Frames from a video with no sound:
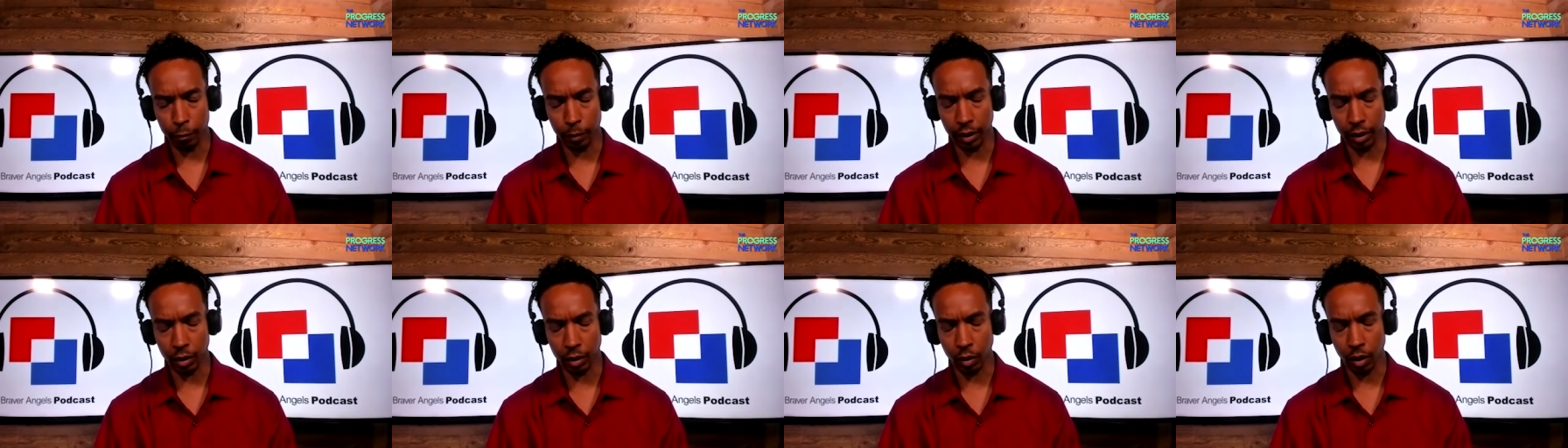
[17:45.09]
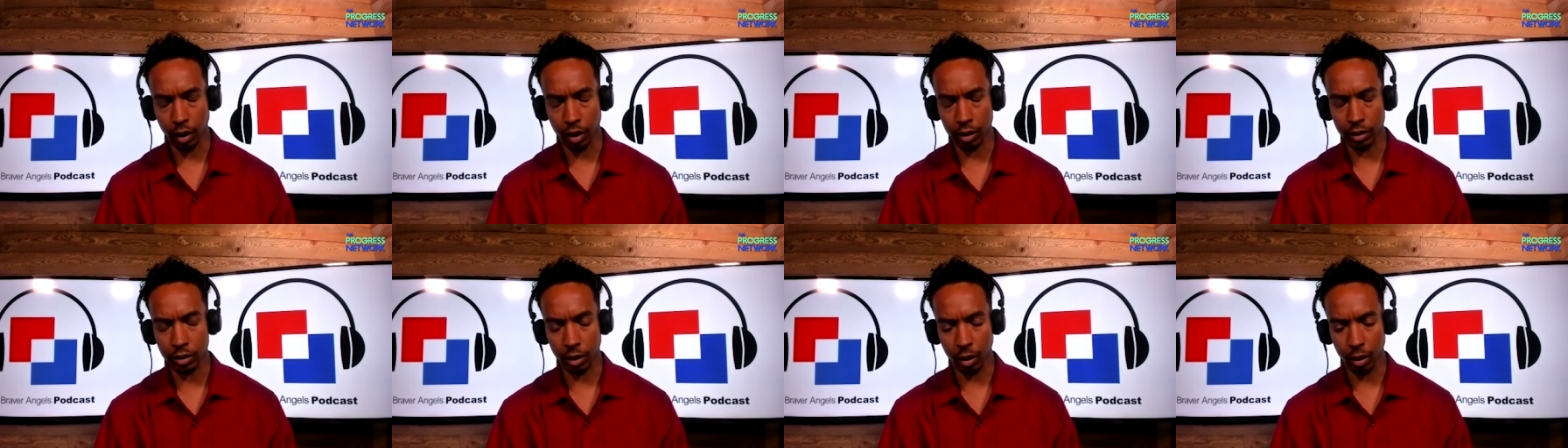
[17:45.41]
but
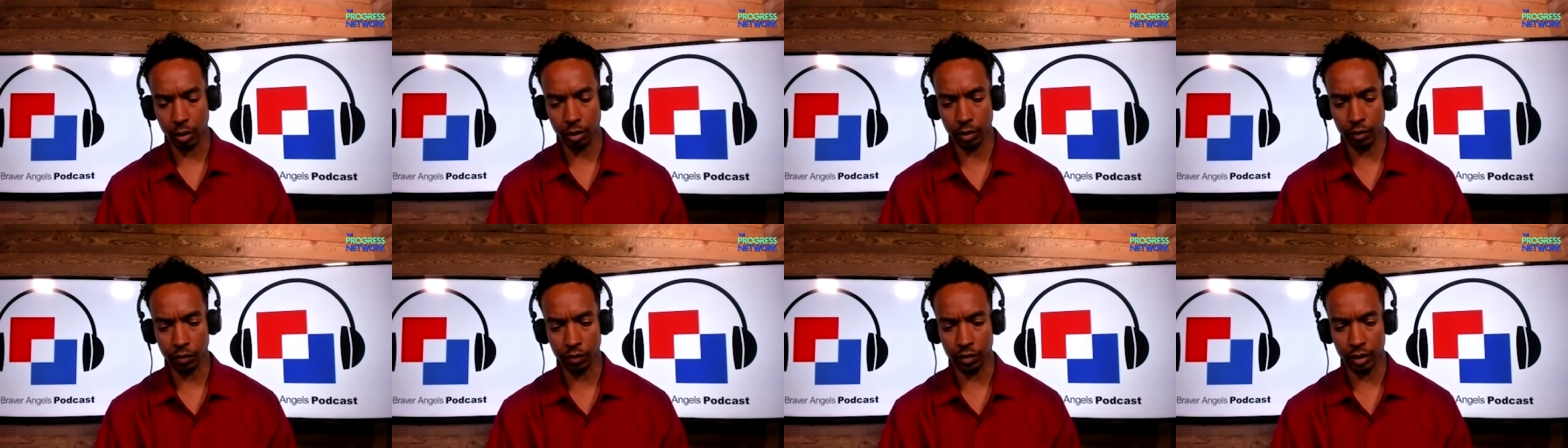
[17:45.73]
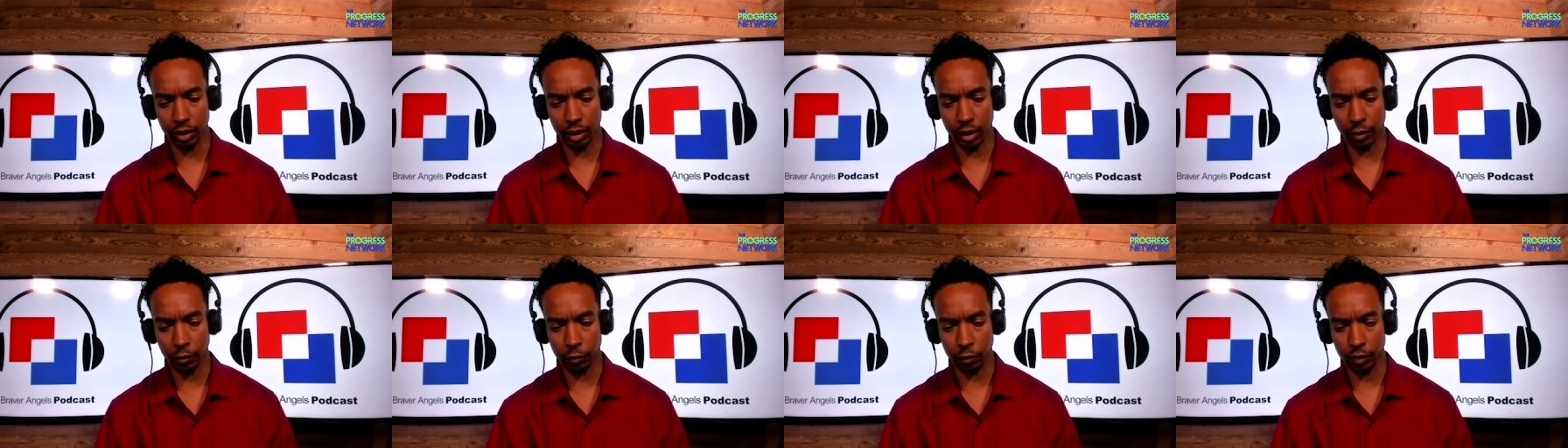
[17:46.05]
across all of the
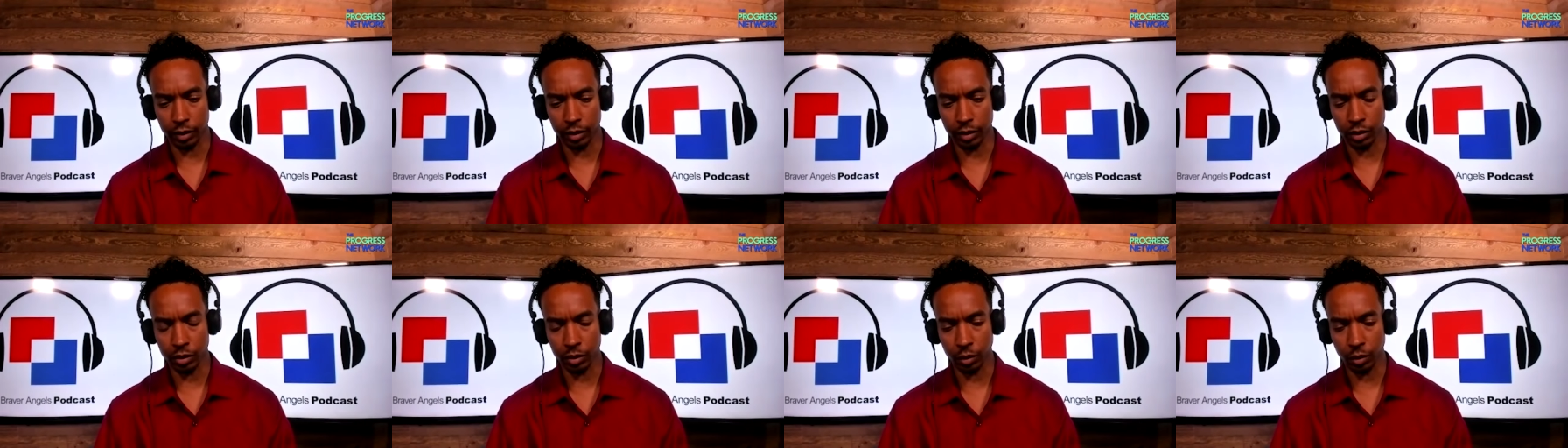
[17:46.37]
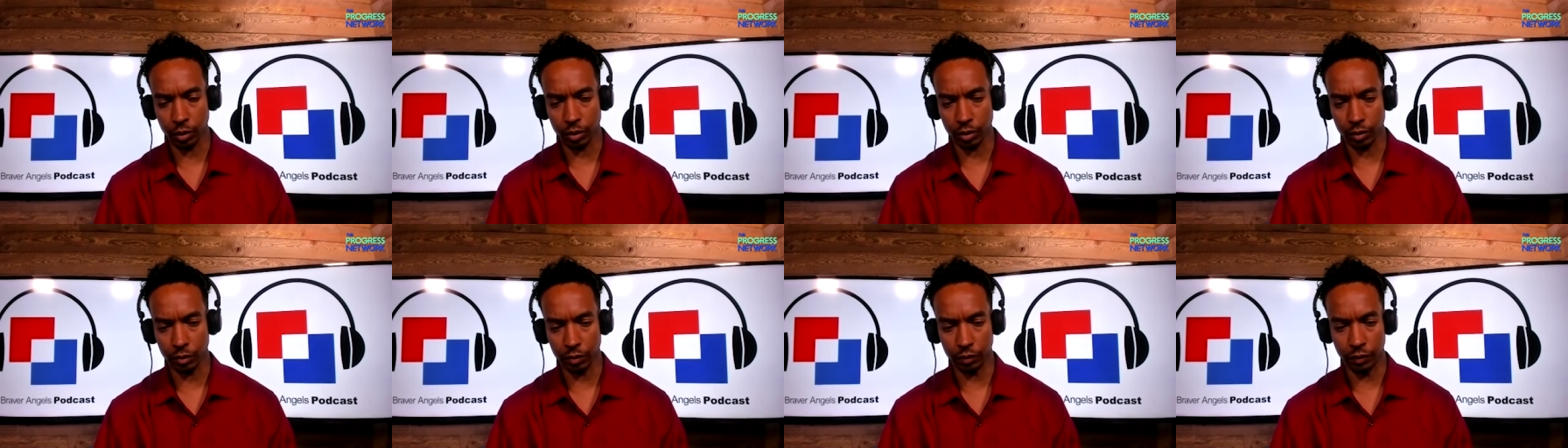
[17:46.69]
different
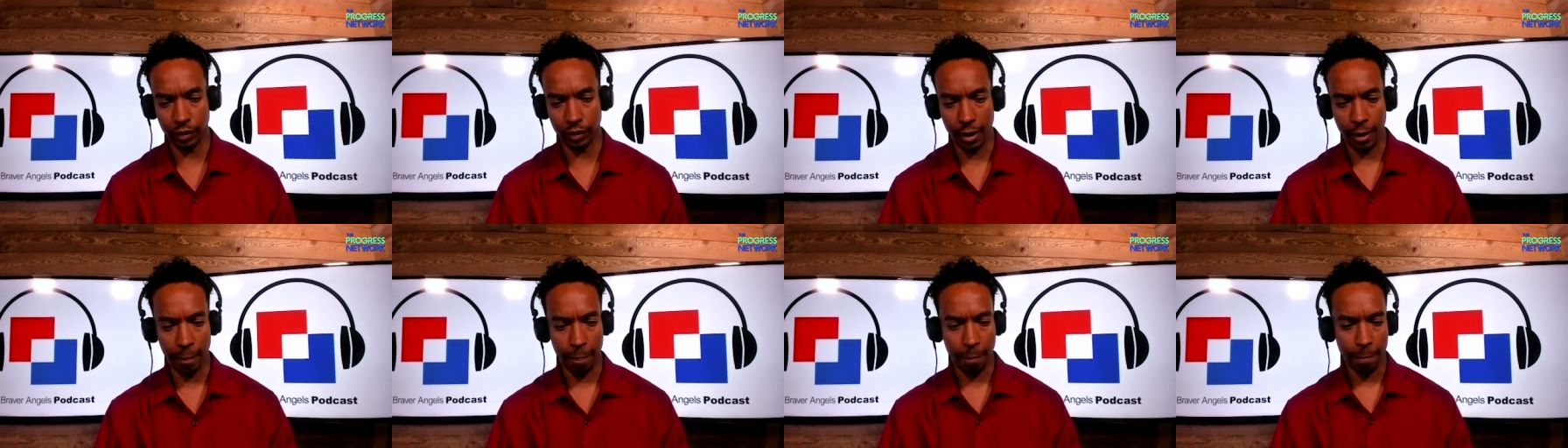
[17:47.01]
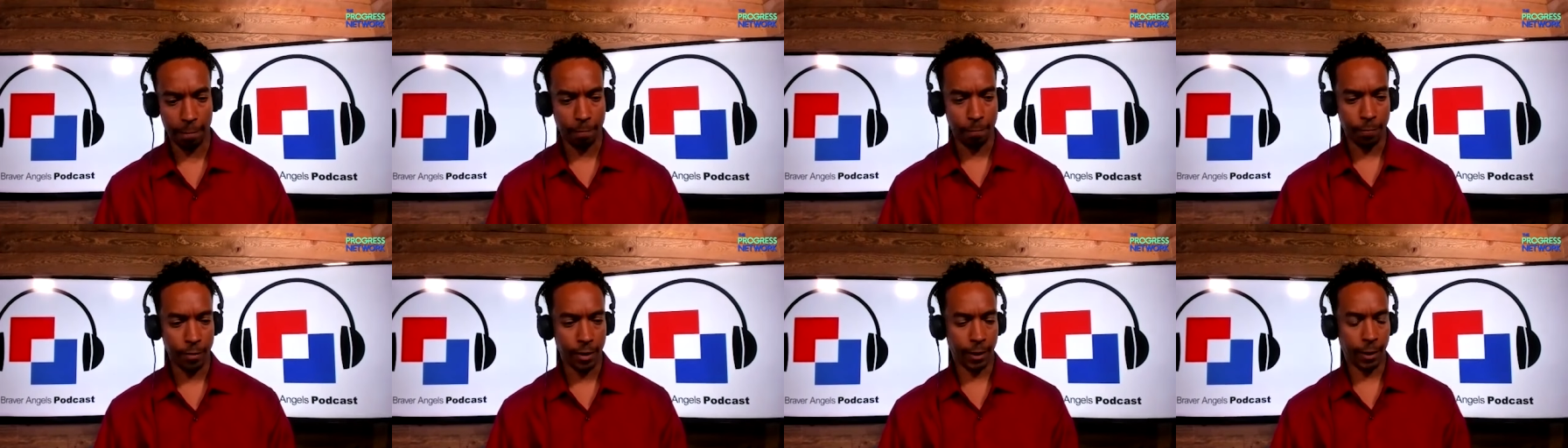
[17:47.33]
sort of,
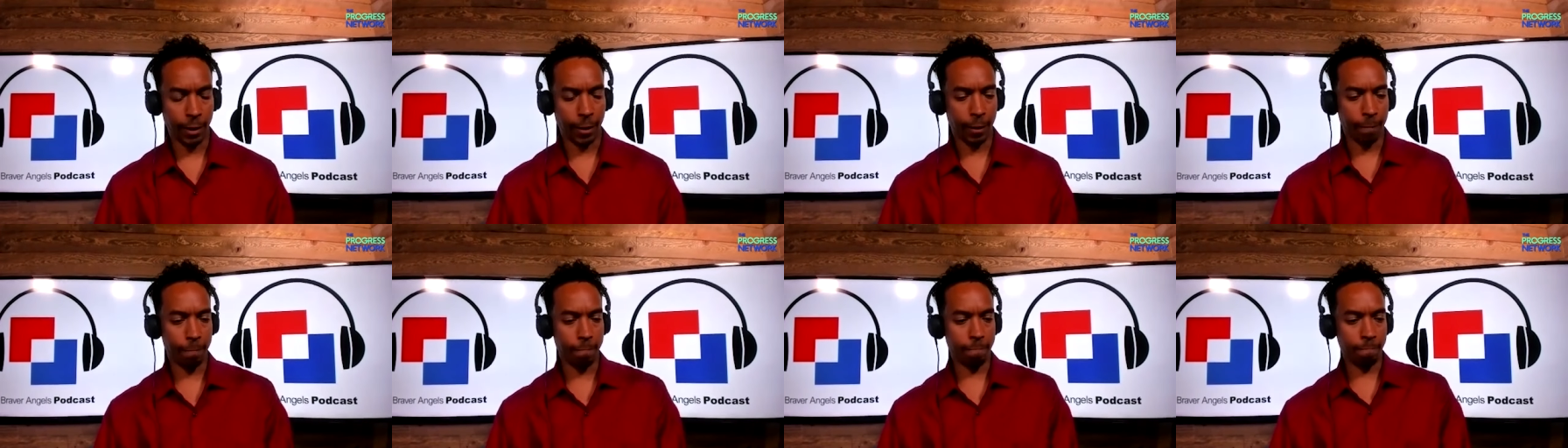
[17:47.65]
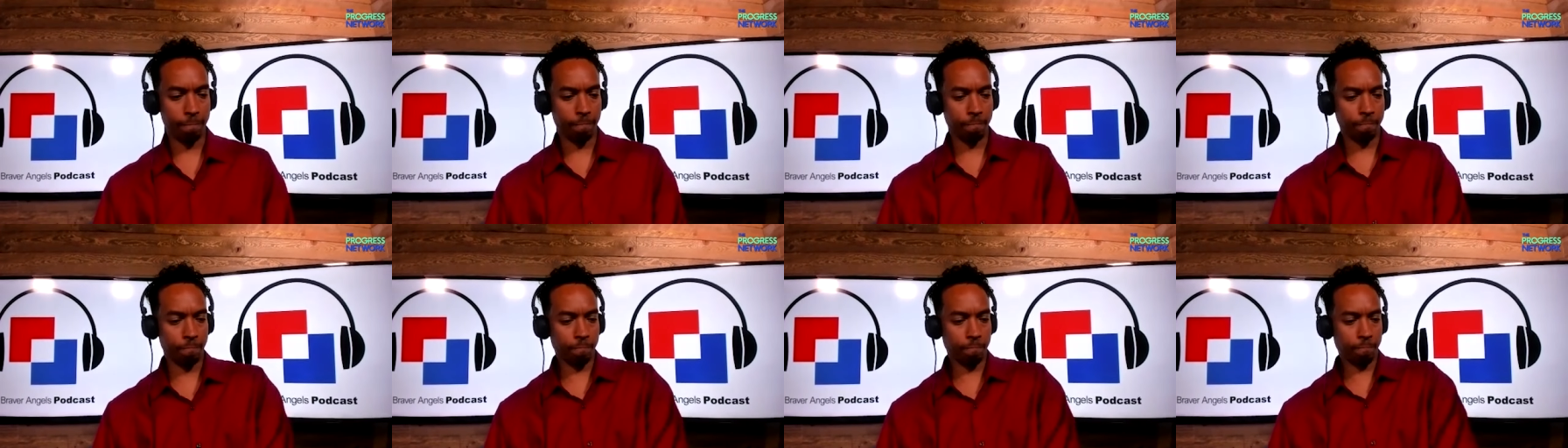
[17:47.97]

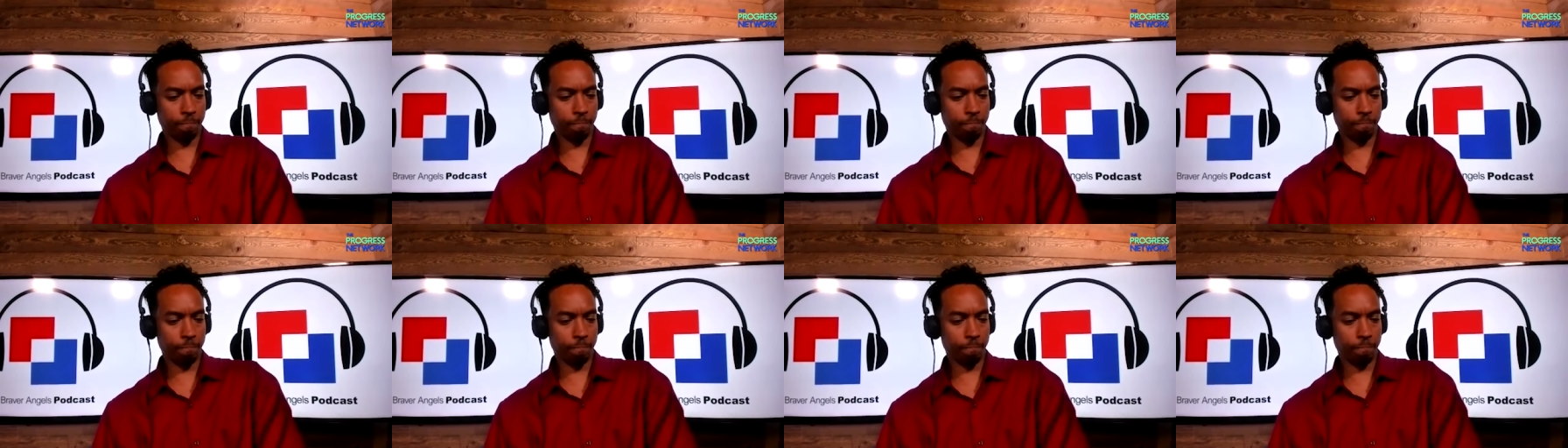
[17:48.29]
um,